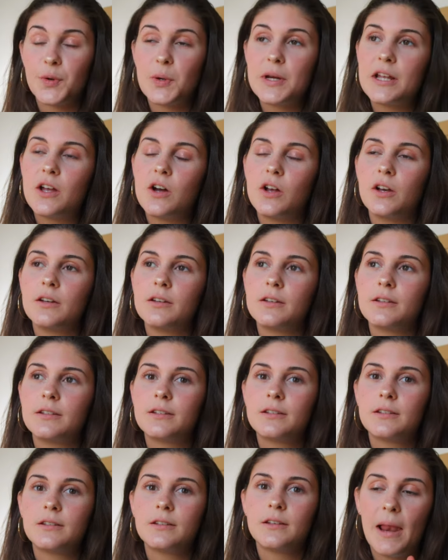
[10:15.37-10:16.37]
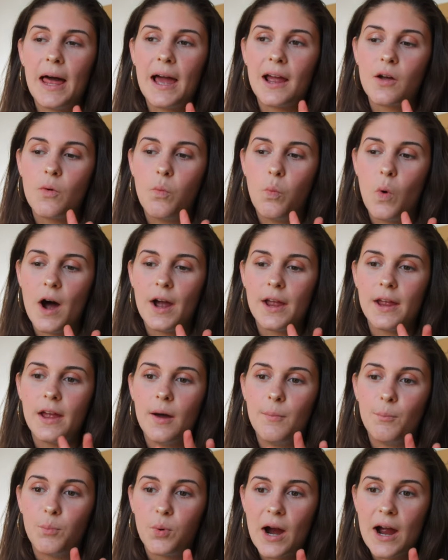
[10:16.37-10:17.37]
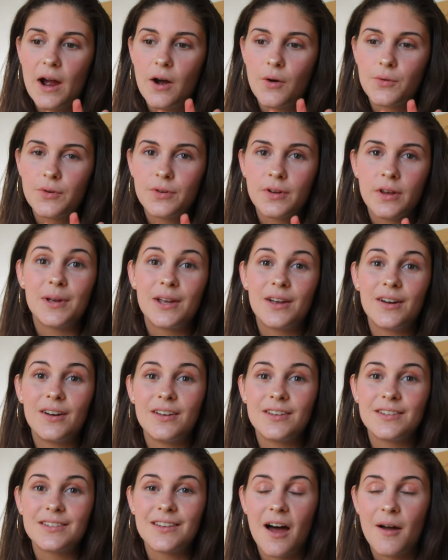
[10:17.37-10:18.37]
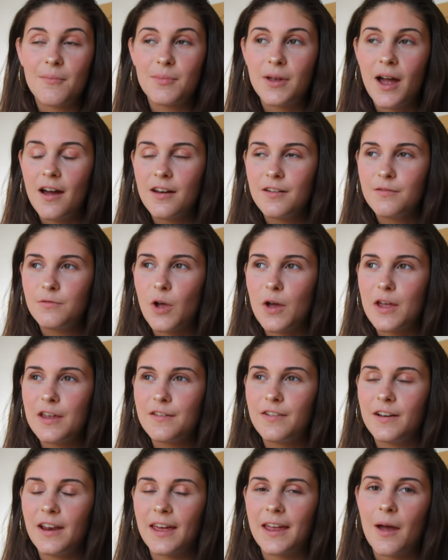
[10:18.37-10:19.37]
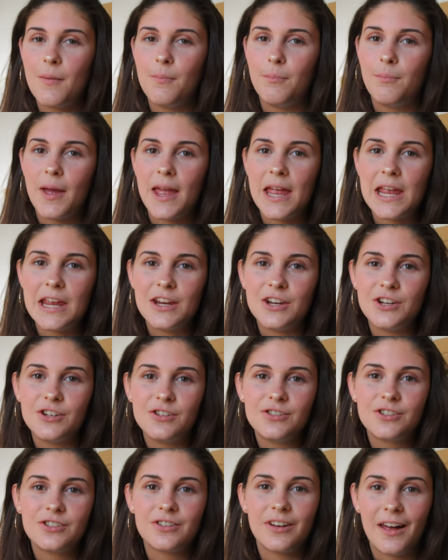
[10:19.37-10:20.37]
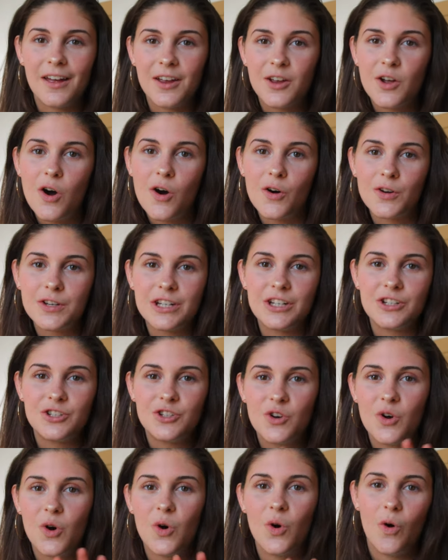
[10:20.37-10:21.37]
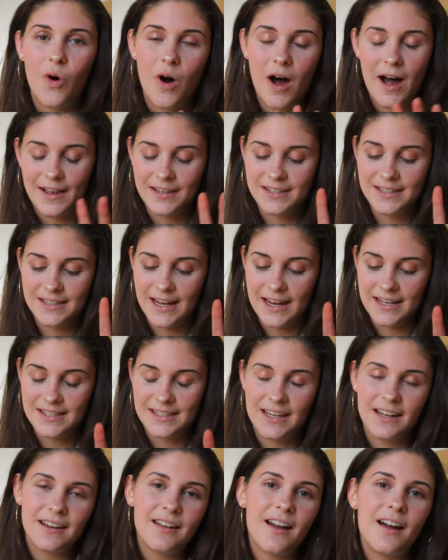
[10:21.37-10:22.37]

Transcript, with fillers: three colours, black, white and brown, because I'm kind of going for like a beige, like cottage core aesthetic